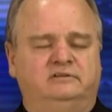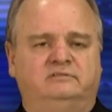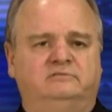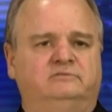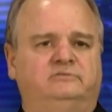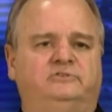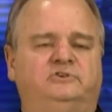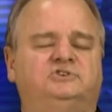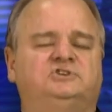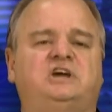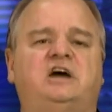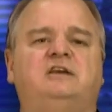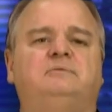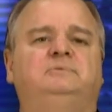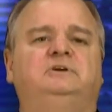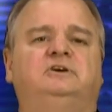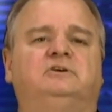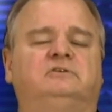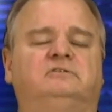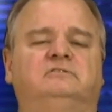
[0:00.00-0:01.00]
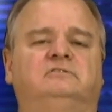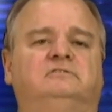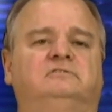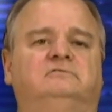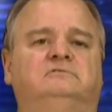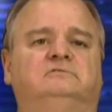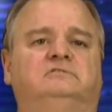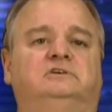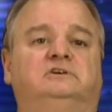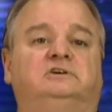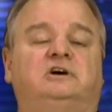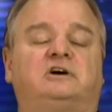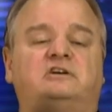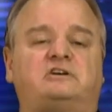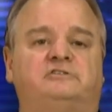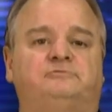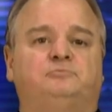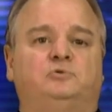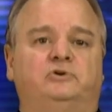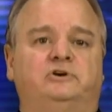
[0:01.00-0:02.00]
There's got to be a
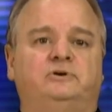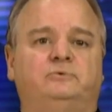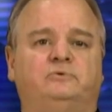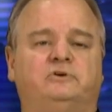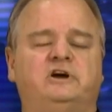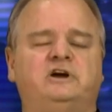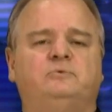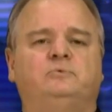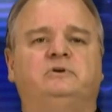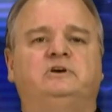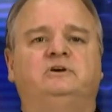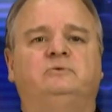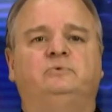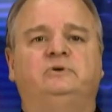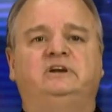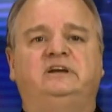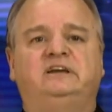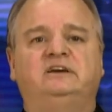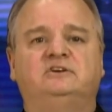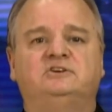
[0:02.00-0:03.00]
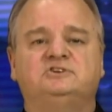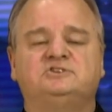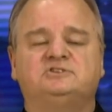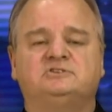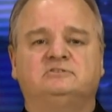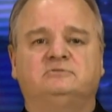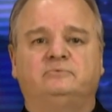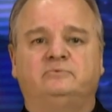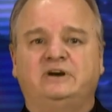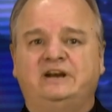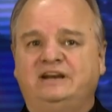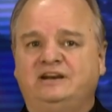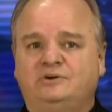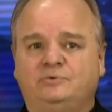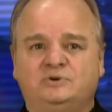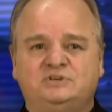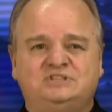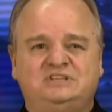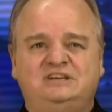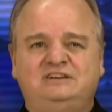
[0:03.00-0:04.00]
cutoff point, right? When a kid is ready to
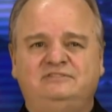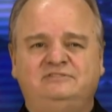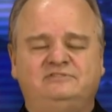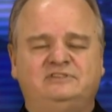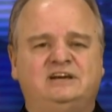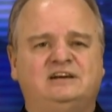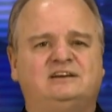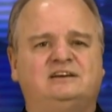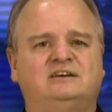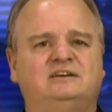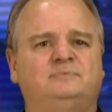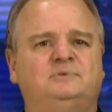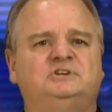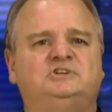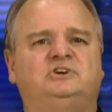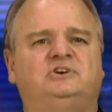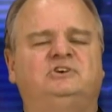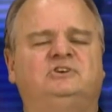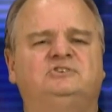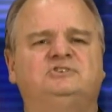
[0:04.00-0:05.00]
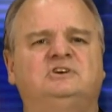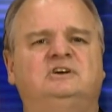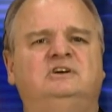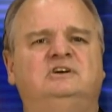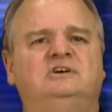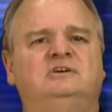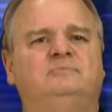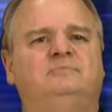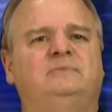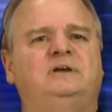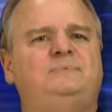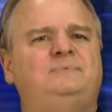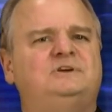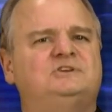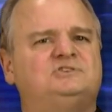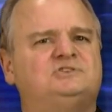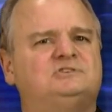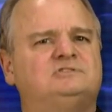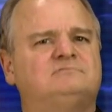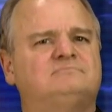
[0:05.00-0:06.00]
receive that kind of materials, maybe
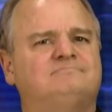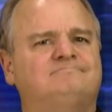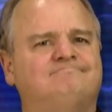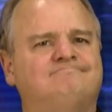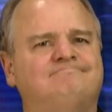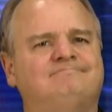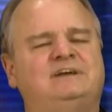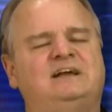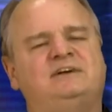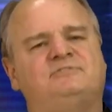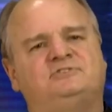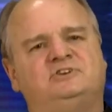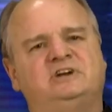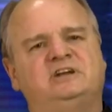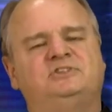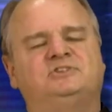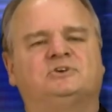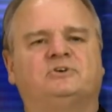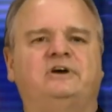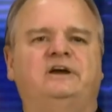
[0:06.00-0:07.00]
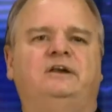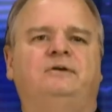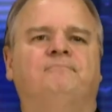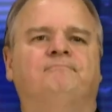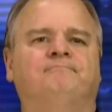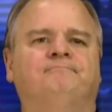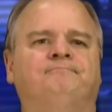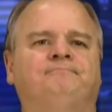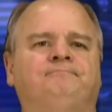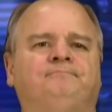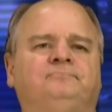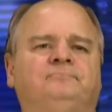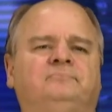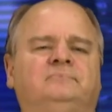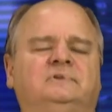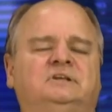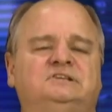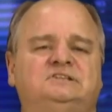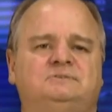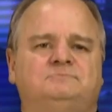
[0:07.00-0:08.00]
it's after eighth grade.
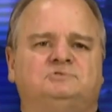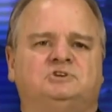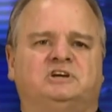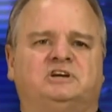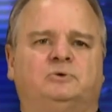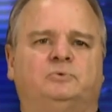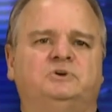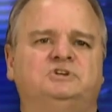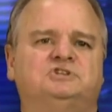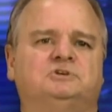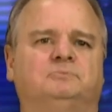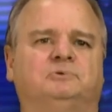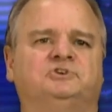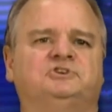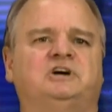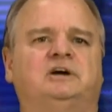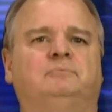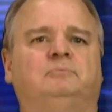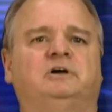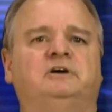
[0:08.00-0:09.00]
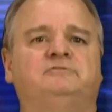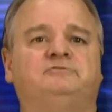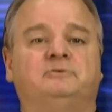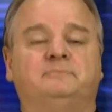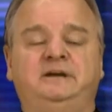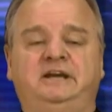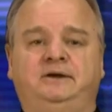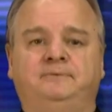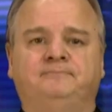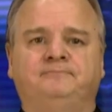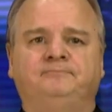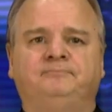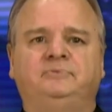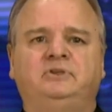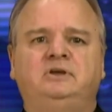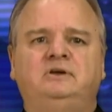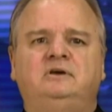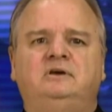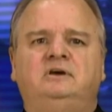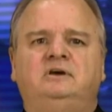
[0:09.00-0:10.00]
Seems like a reasonable timeline for me.
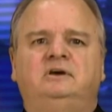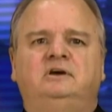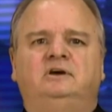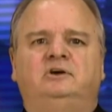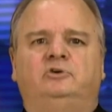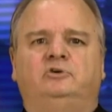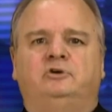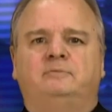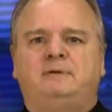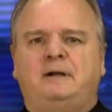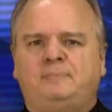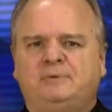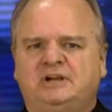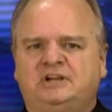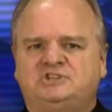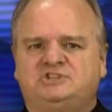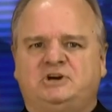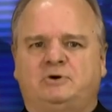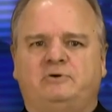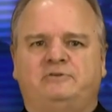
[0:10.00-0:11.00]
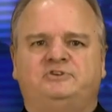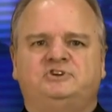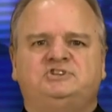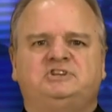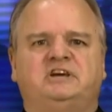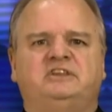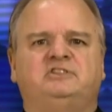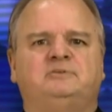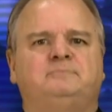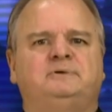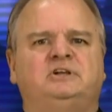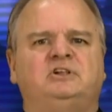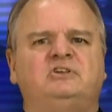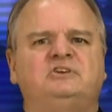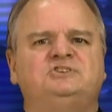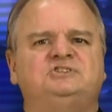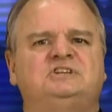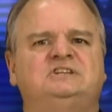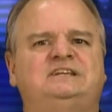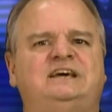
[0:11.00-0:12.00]
Republicans, however, said the bill
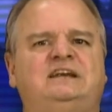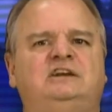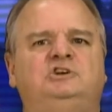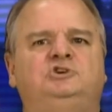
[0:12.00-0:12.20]
is intended